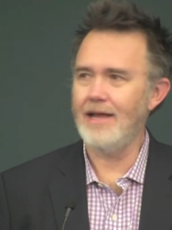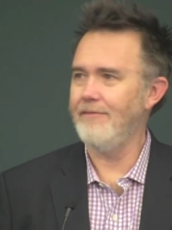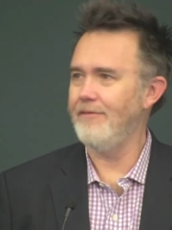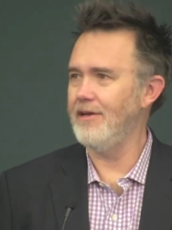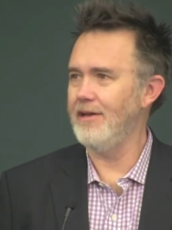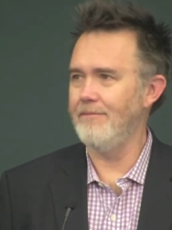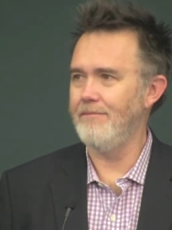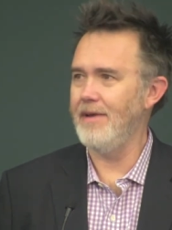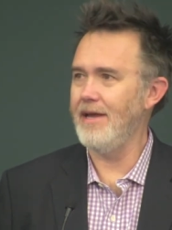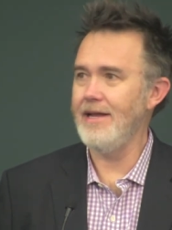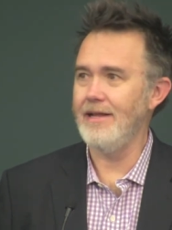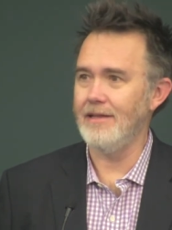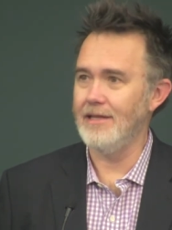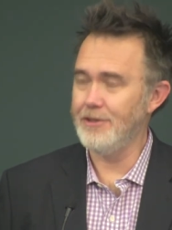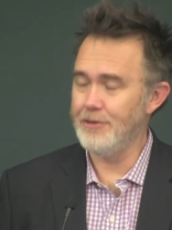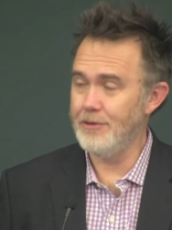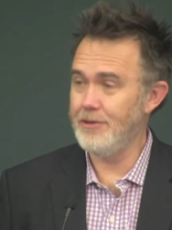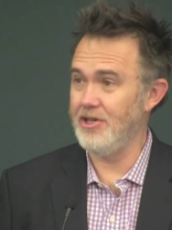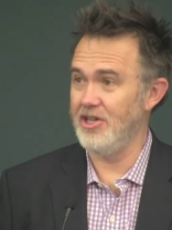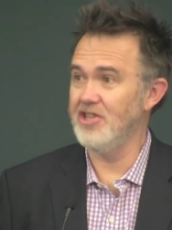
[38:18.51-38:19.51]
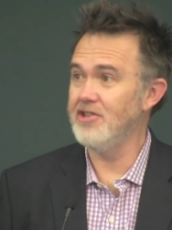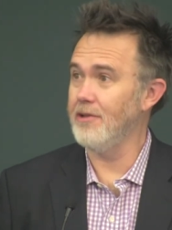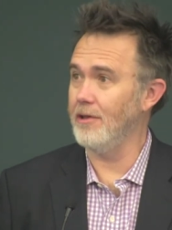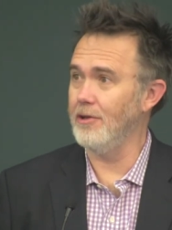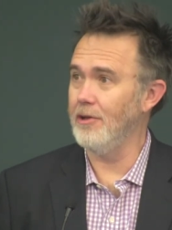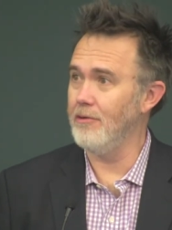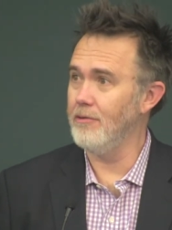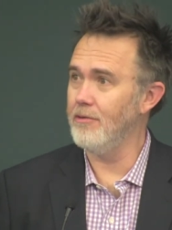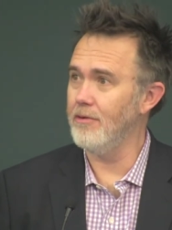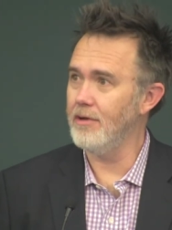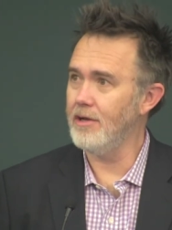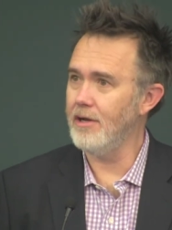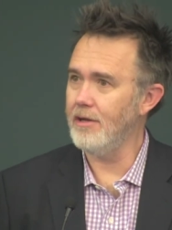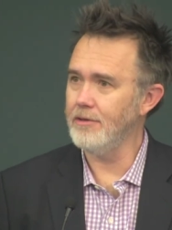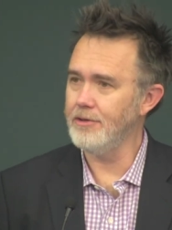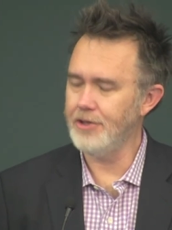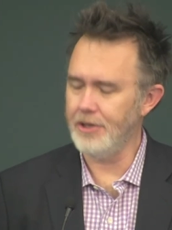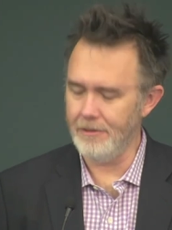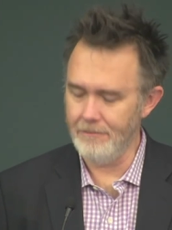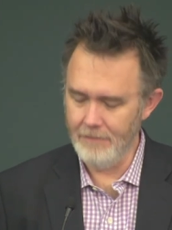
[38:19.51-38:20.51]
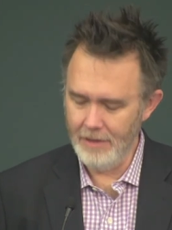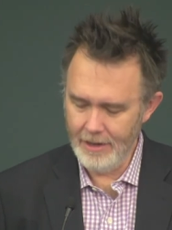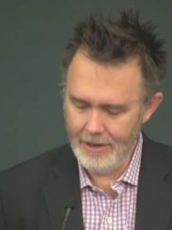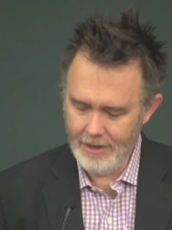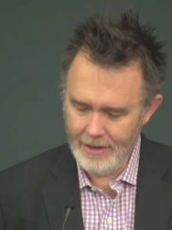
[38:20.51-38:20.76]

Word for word: having debate. This was just the local culture.